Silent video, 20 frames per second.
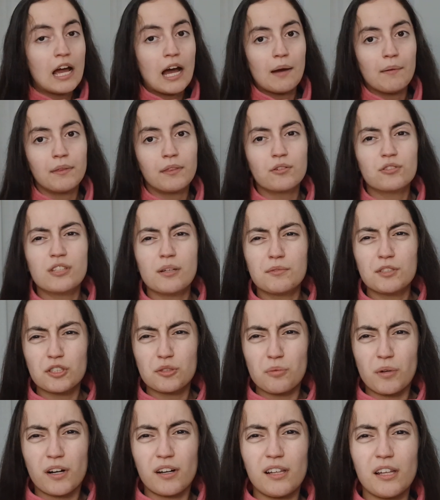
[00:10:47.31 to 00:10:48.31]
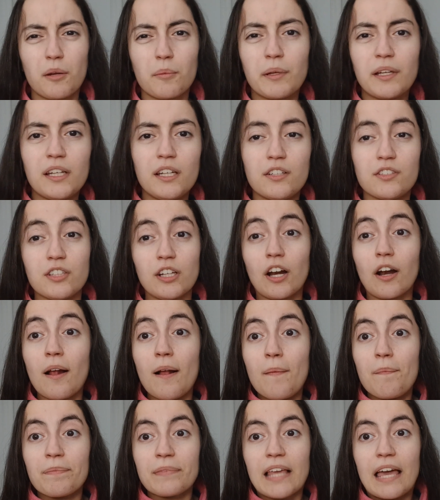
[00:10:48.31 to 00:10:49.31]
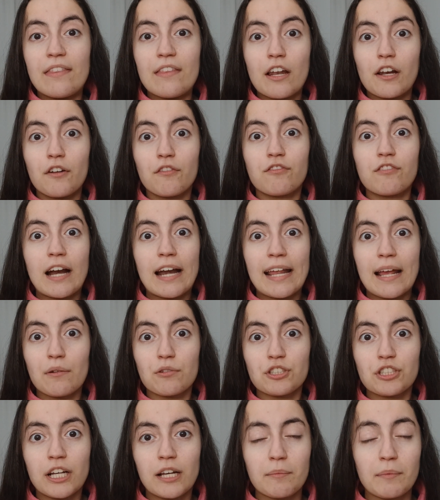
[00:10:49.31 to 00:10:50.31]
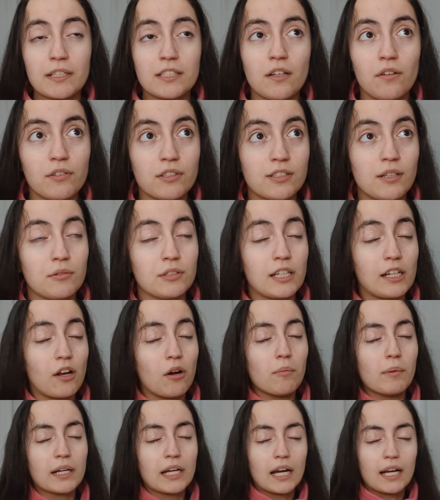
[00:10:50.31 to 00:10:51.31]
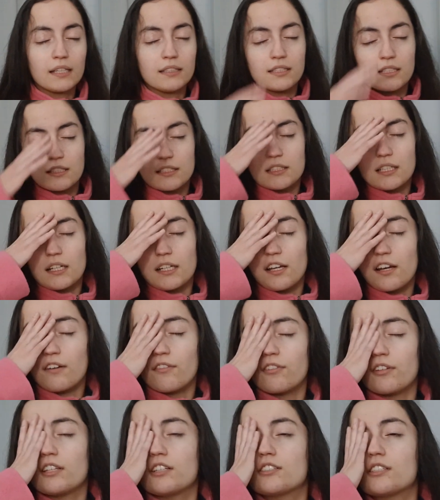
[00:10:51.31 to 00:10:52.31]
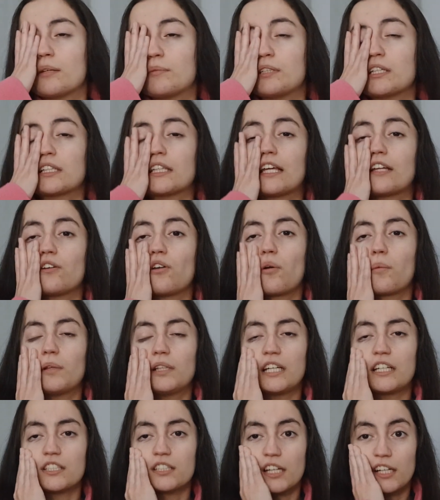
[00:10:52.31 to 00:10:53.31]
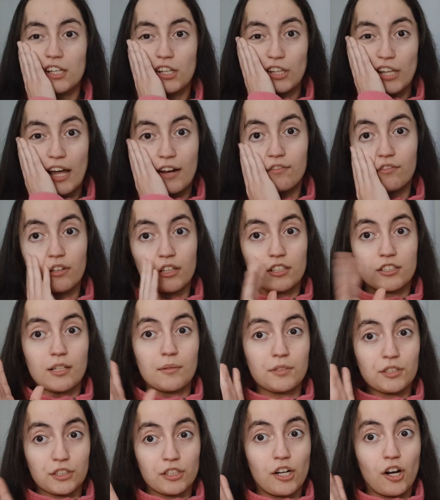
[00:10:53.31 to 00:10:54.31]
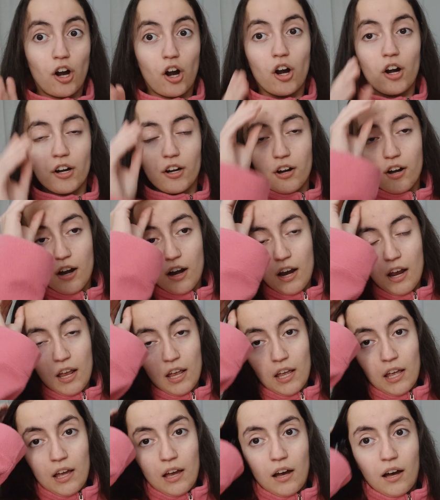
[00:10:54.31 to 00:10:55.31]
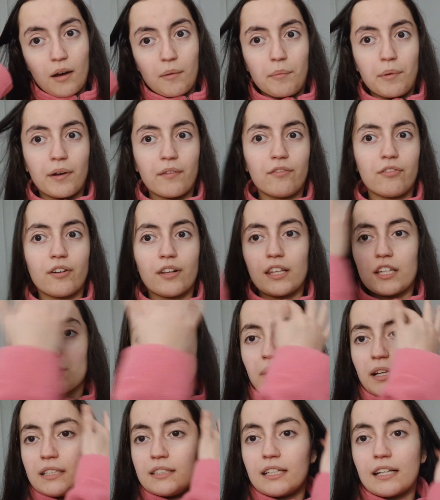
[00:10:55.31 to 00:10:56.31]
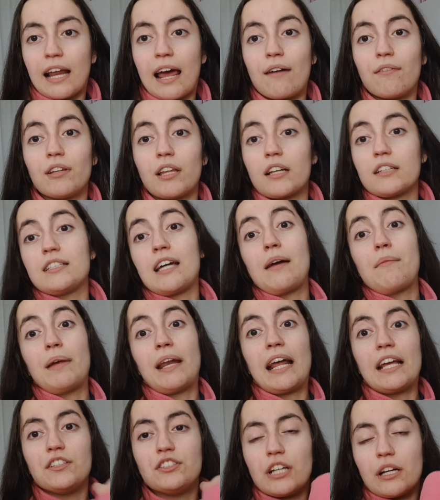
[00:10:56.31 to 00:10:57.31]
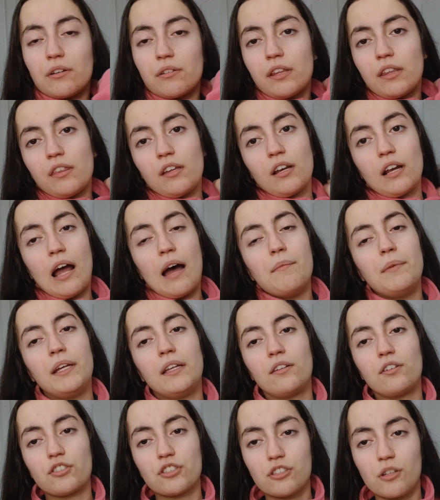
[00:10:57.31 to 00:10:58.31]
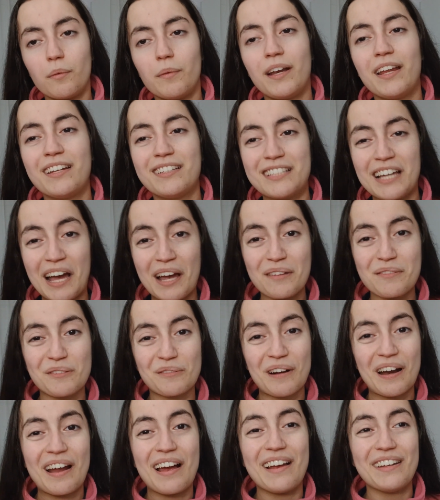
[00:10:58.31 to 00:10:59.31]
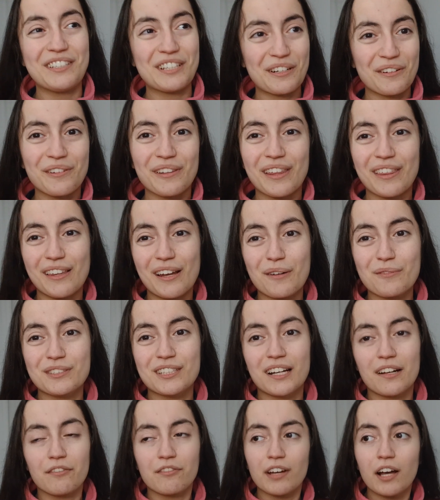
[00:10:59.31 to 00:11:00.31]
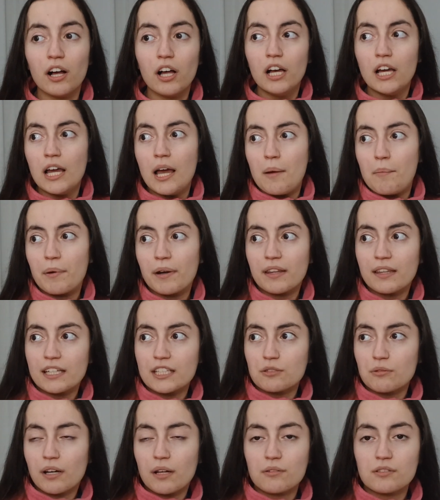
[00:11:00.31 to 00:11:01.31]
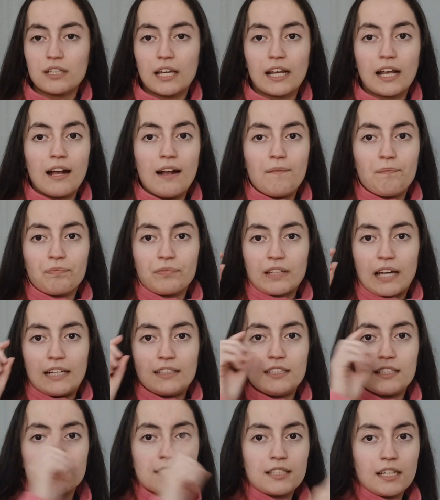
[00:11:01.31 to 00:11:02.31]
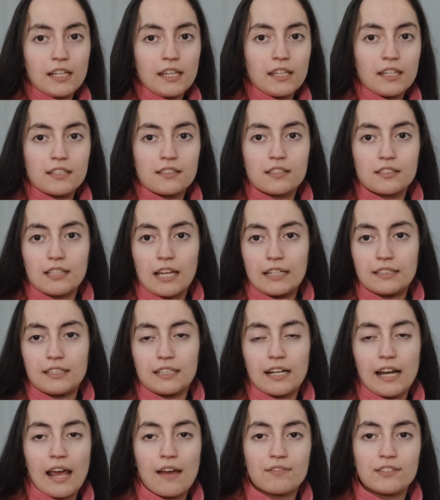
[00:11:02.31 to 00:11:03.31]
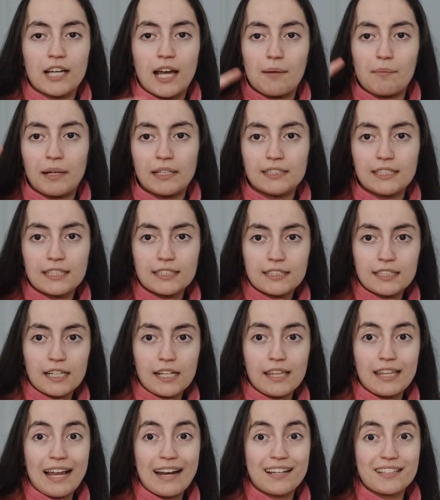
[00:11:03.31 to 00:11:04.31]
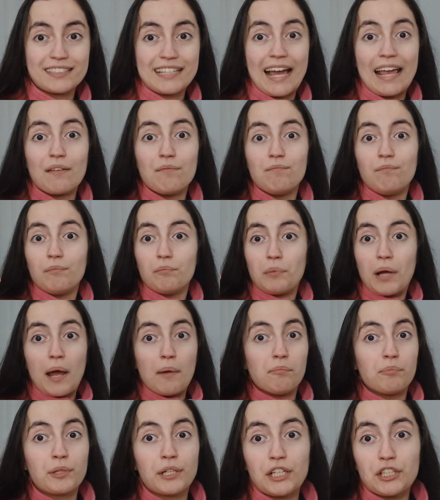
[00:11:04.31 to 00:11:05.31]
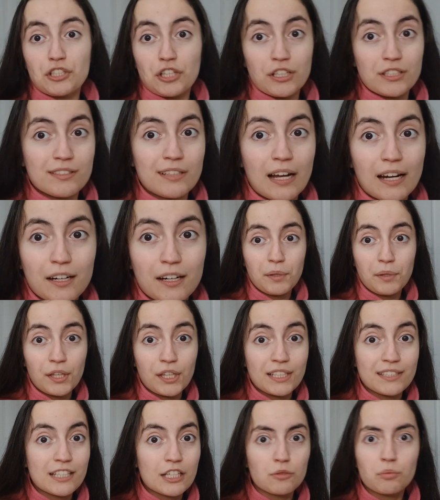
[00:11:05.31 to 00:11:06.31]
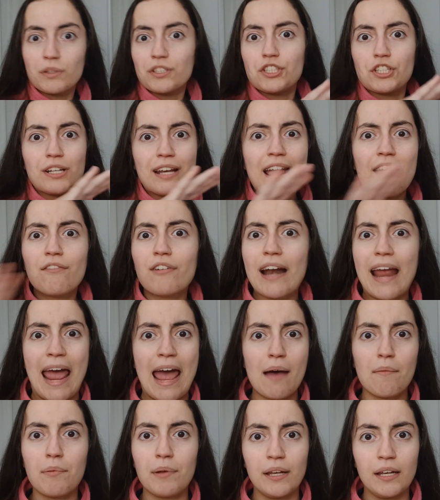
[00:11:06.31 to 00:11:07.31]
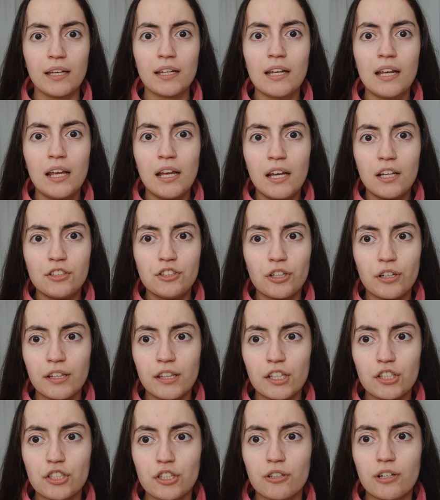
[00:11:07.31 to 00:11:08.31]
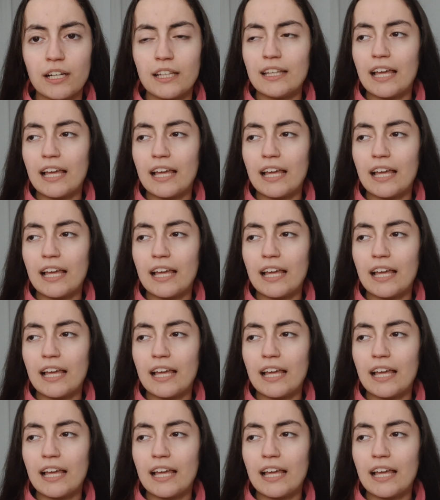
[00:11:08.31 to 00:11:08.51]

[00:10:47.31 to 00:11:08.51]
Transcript: I mean, those subjects were a little bit easier. And then on Friday, I was shitting myself because I was like, oh my God, I didn't study enough for this subject. Like, normally I study a lot for the subjects that are harder. But for this one, I didn't have a lot of time. And I genuinely thought, there's so many times where I genuinely thought I was going to fail. But in this one, I was like, I didn't study this because I didn't have time. I didn't study that because I'm pretty sure it's not on the test, which never happened during the degree.